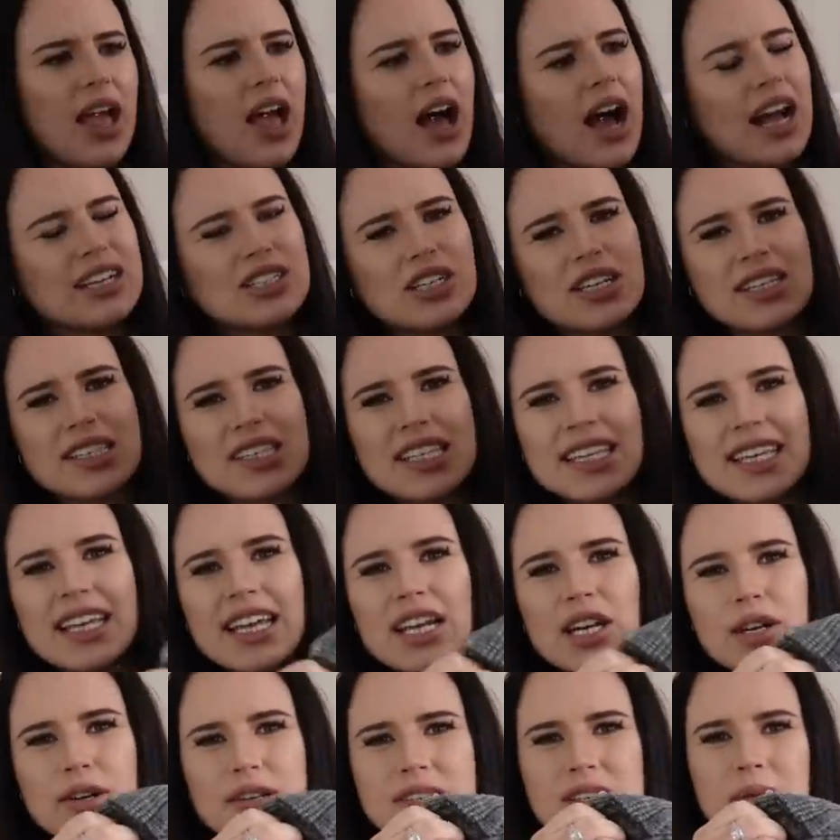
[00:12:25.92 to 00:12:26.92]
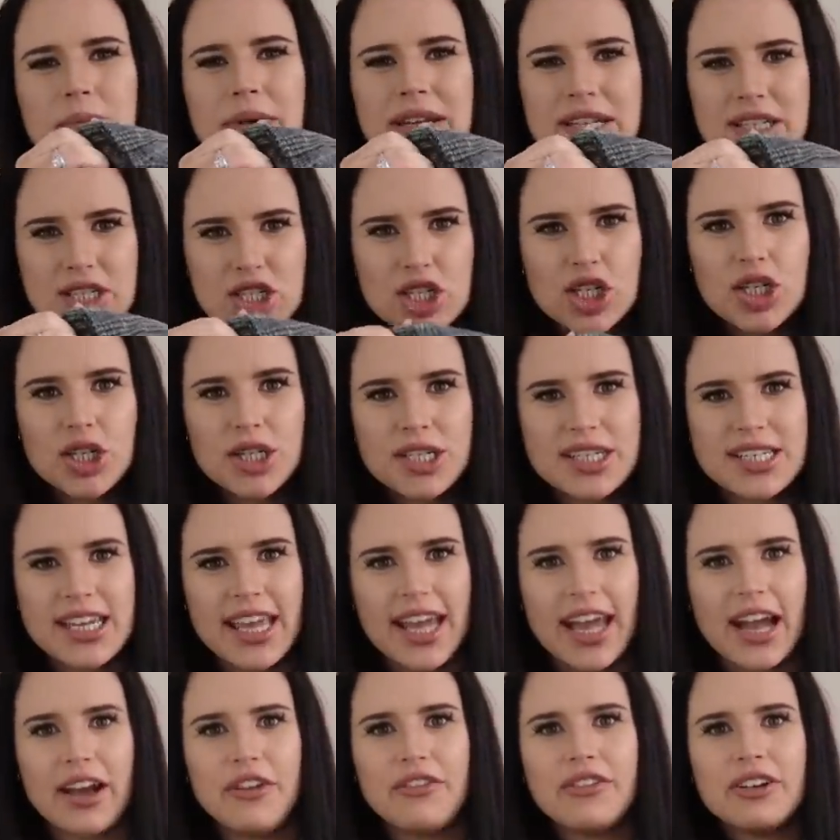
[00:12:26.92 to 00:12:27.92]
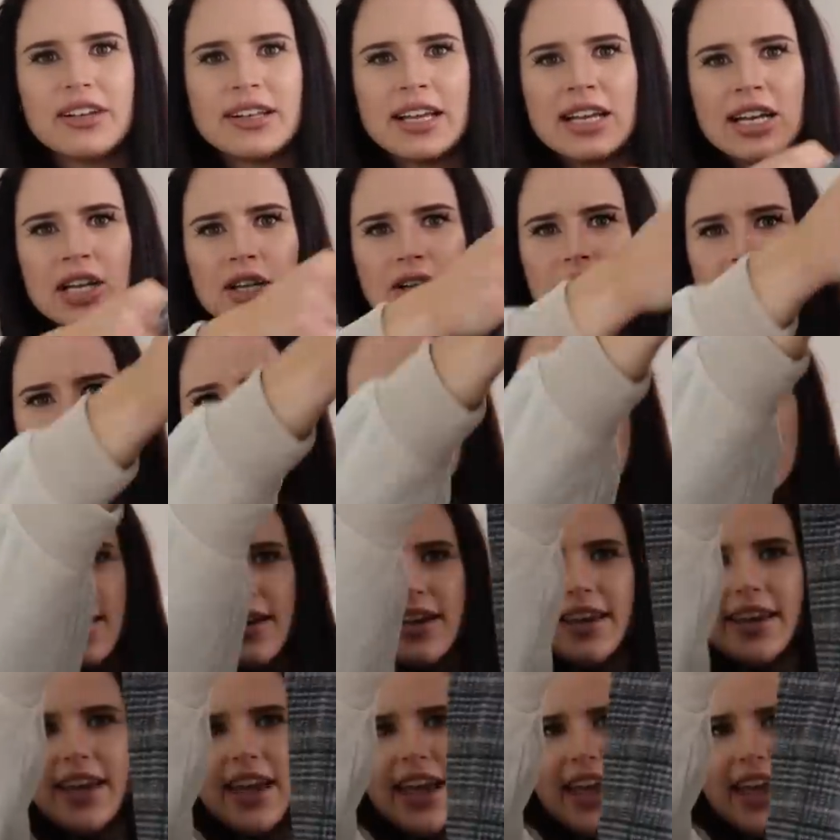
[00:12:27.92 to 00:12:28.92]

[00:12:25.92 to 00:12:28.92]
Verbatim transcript: I just think it looks a bit dirty. I feel it looks like